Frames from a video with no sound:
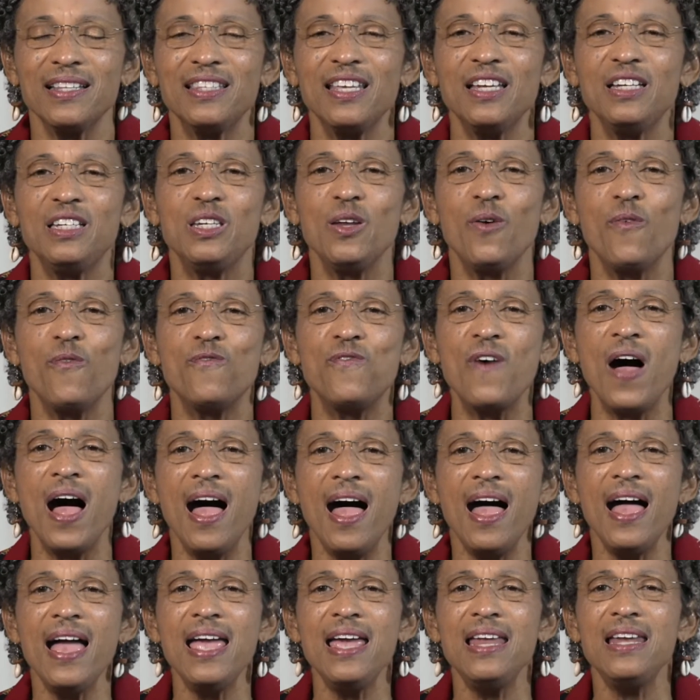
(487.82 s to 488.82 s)
the
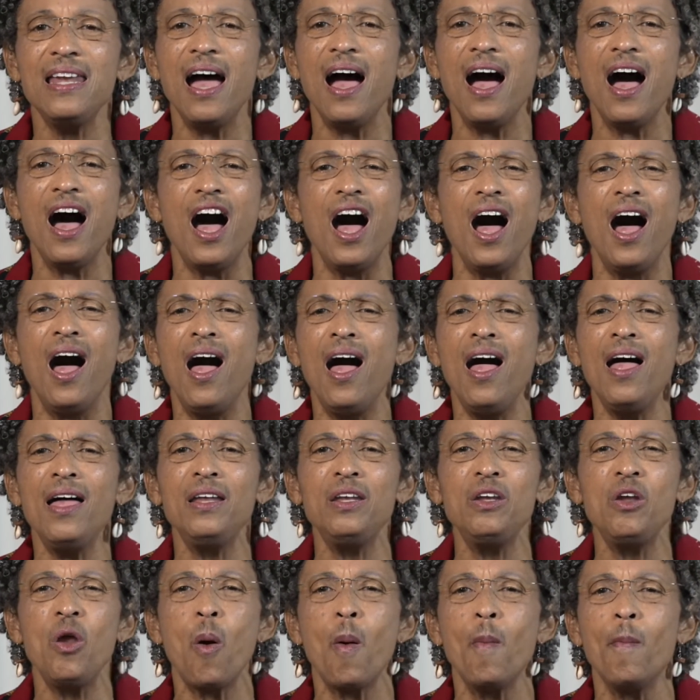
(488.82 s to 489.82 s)
divine
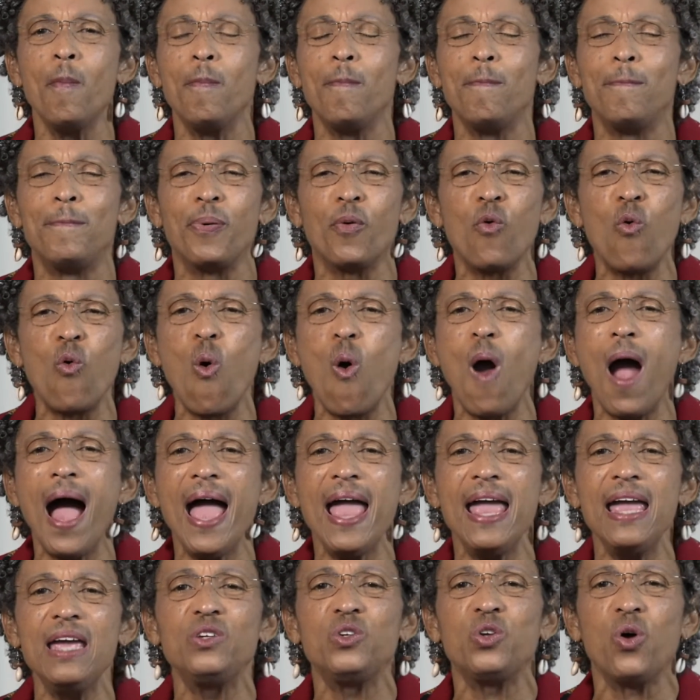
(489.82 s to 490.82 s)

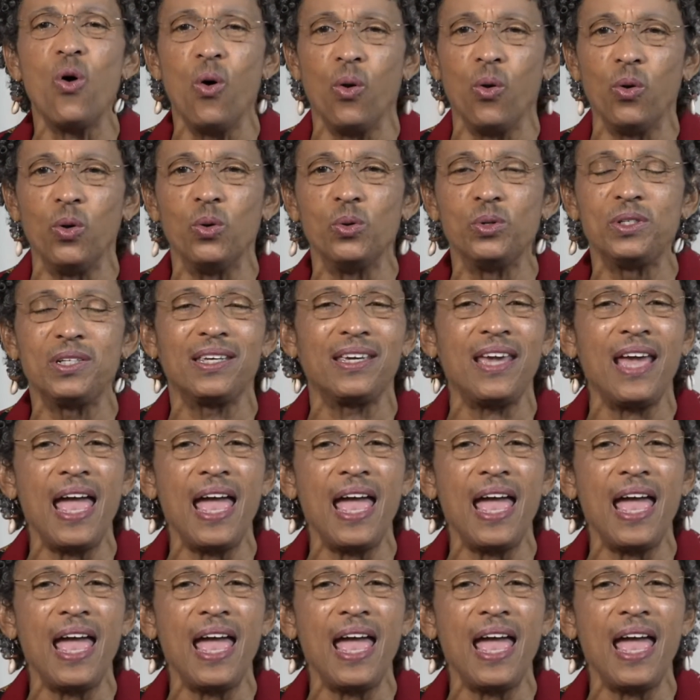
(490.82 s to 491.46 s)
unbridled